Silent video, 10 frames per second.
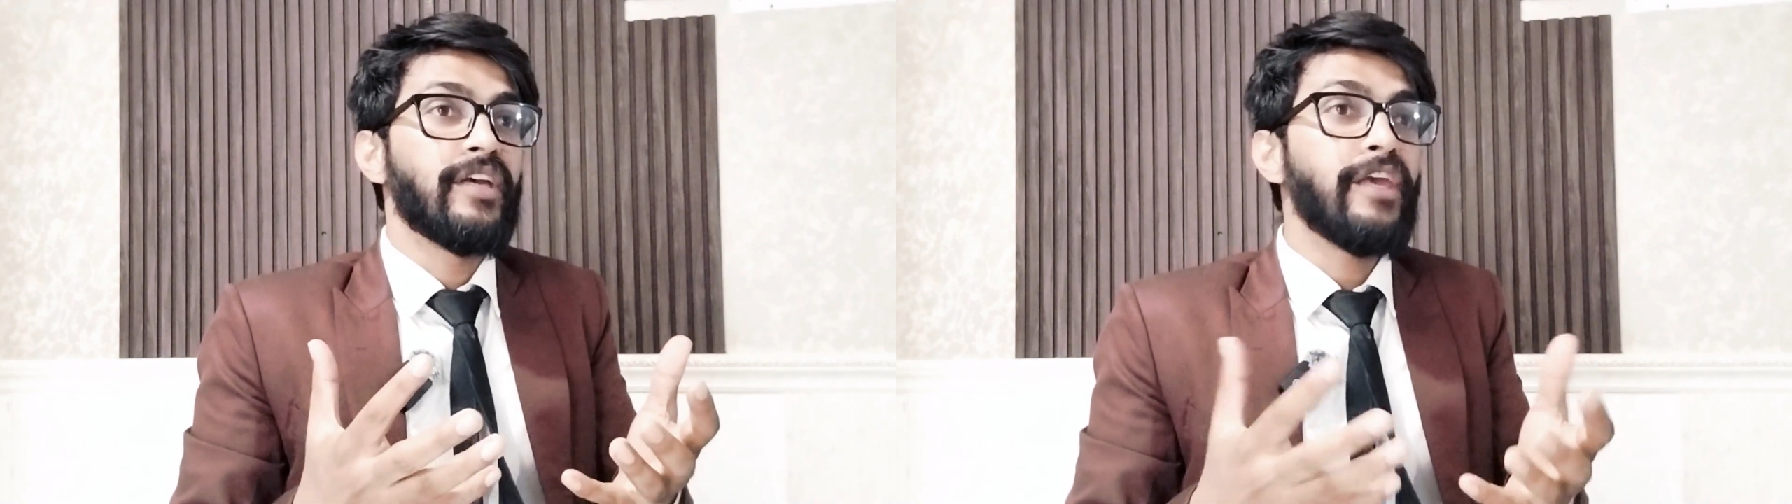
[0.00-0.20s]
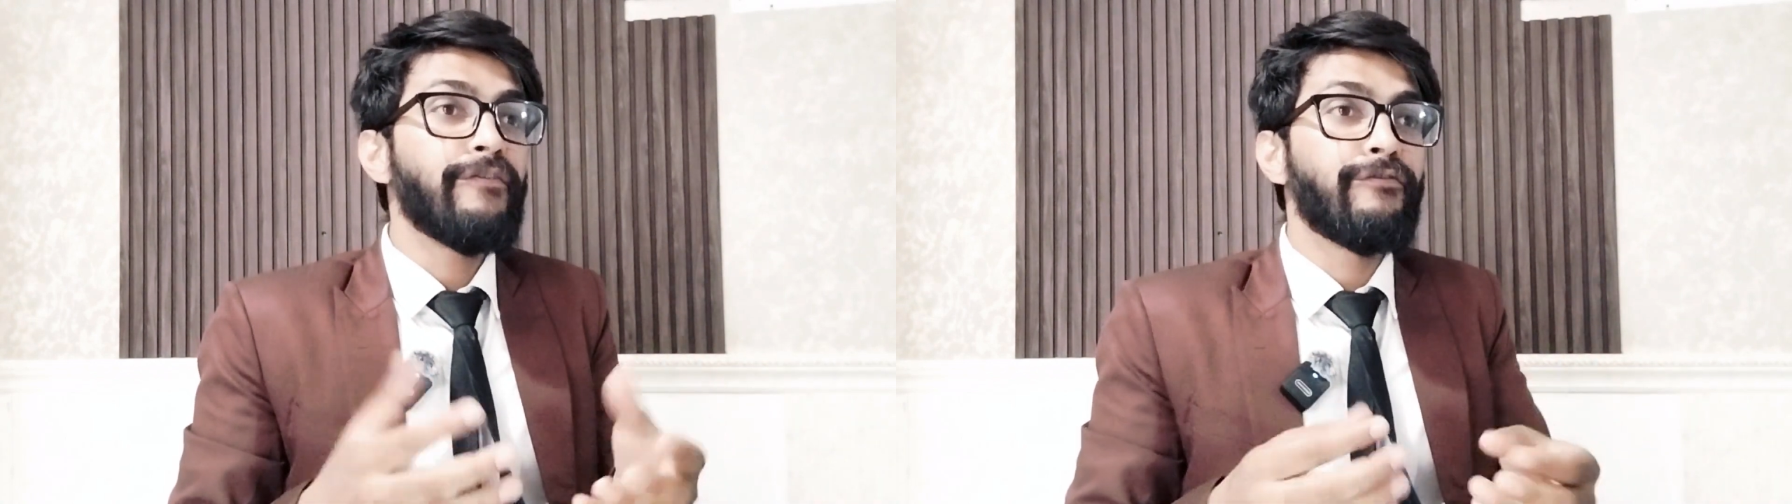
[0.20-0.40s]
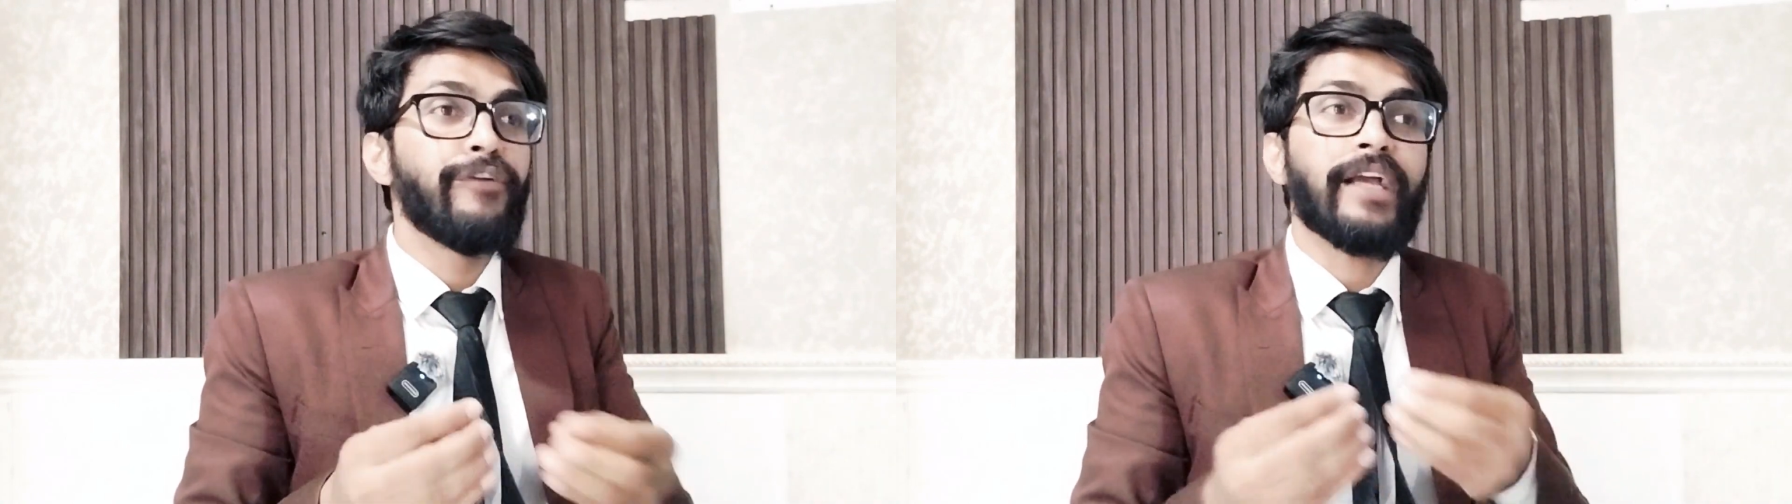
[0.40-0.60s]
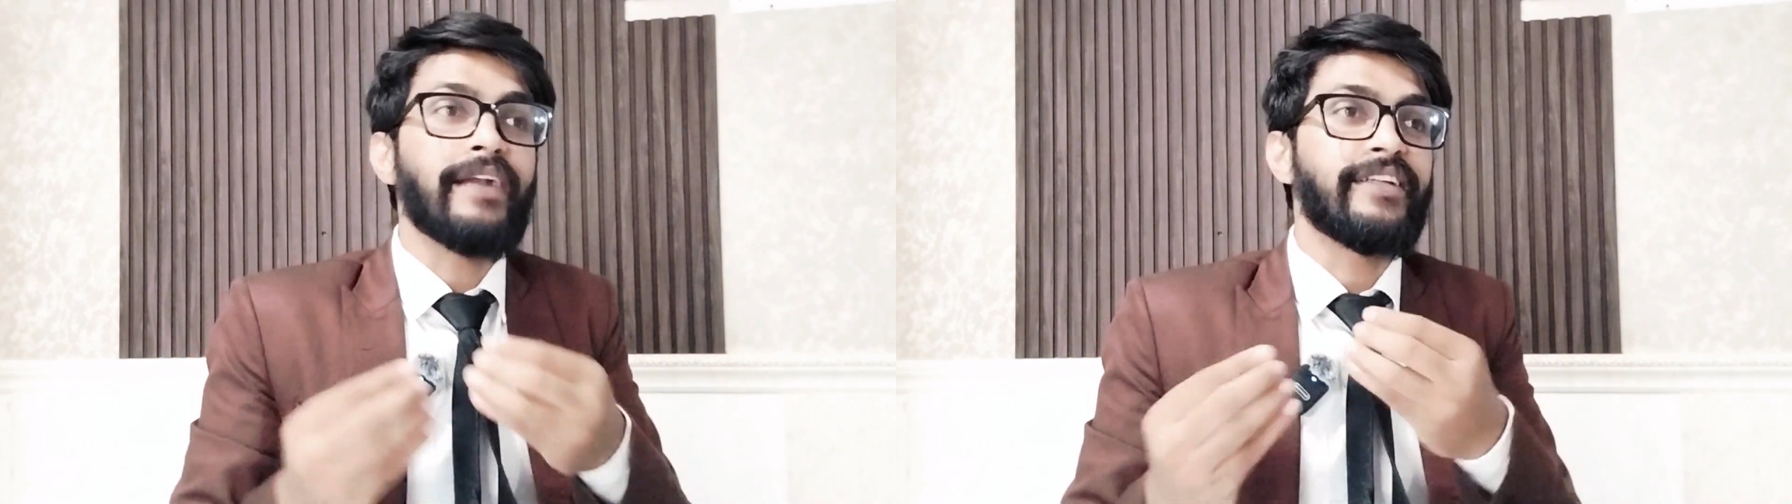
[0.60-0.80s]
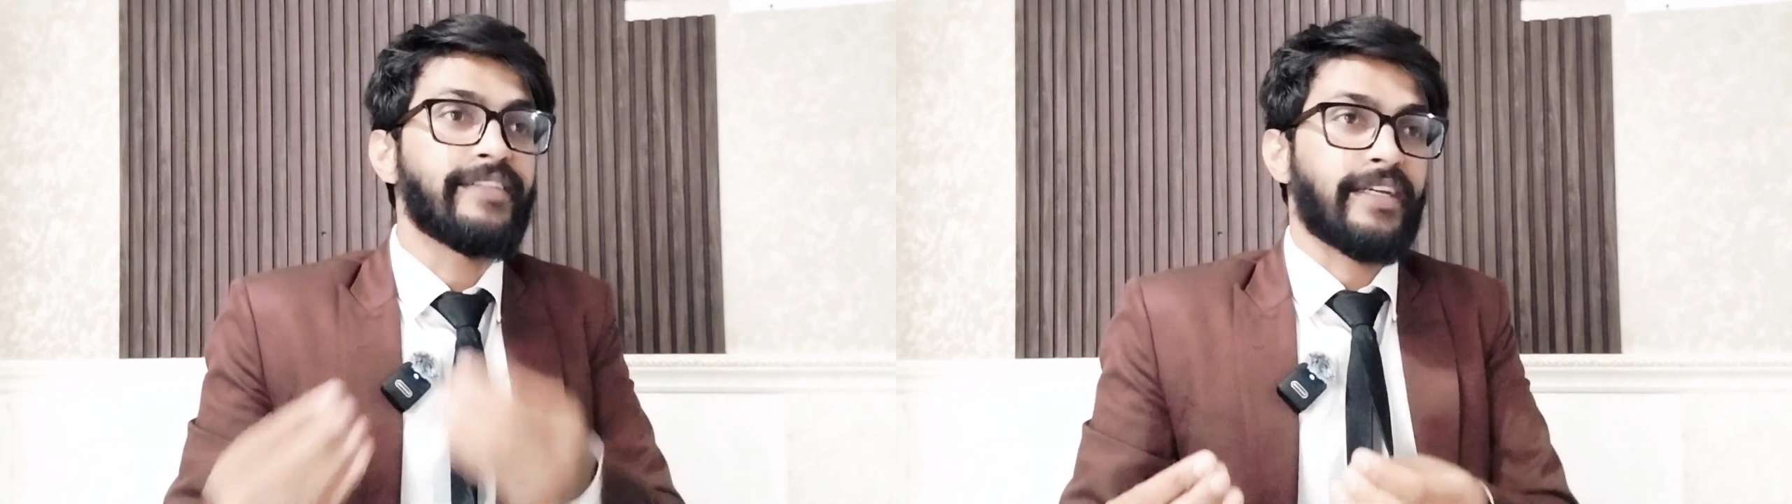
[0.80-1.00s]
if we
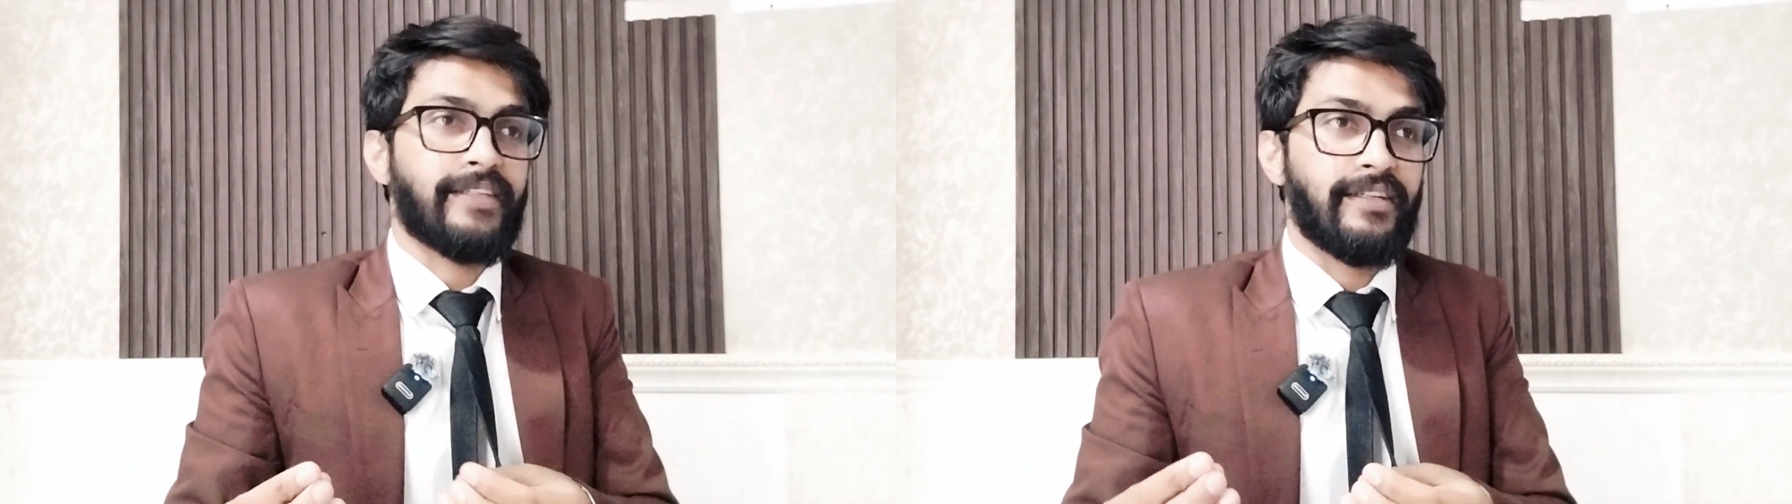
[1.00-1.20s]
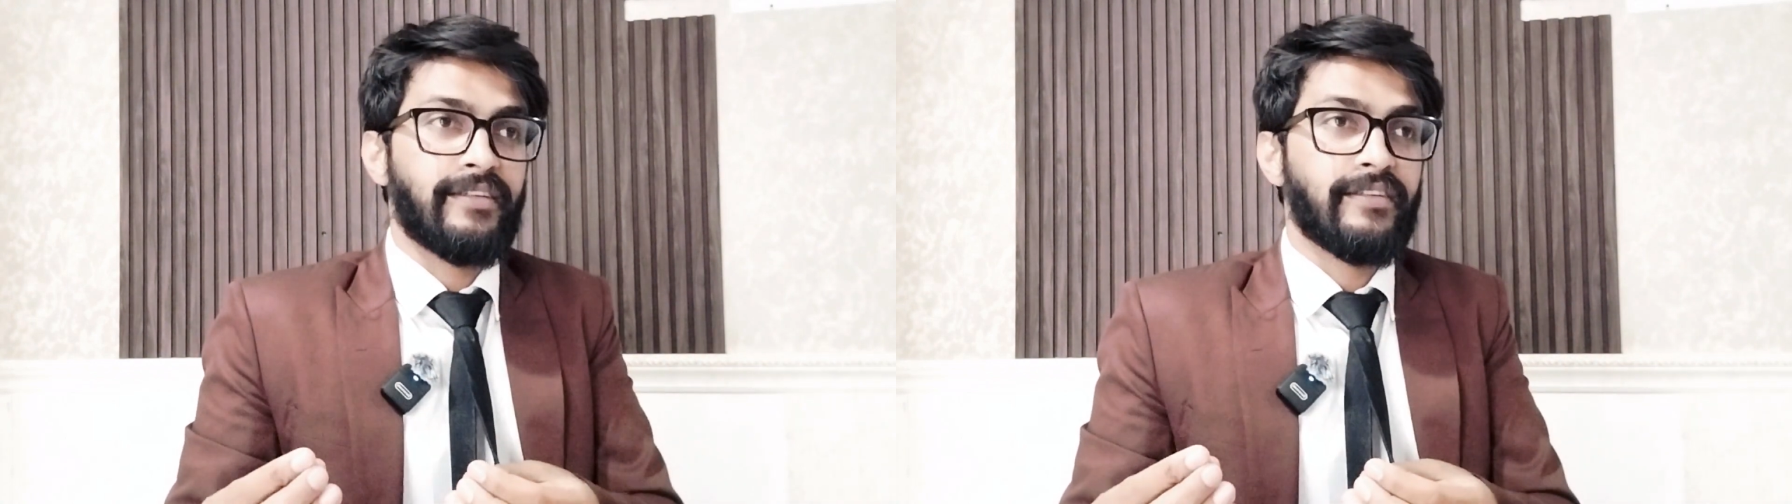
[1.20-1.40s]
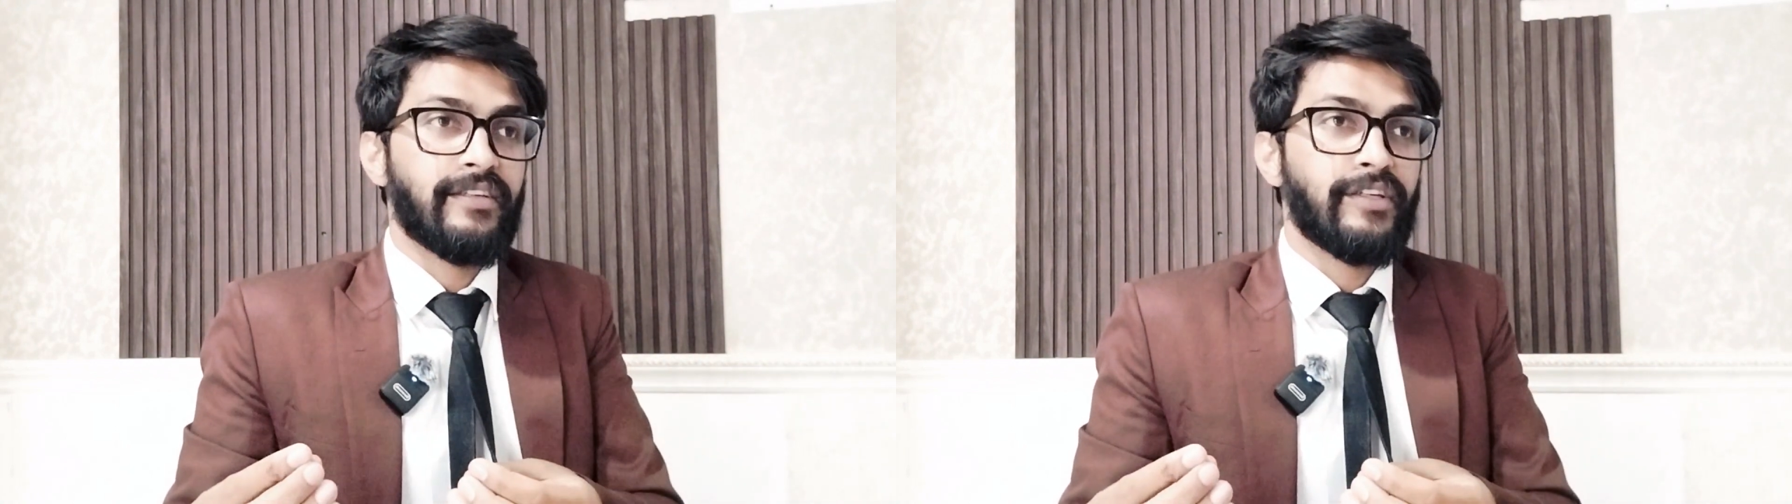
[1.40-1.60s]
can't detect it,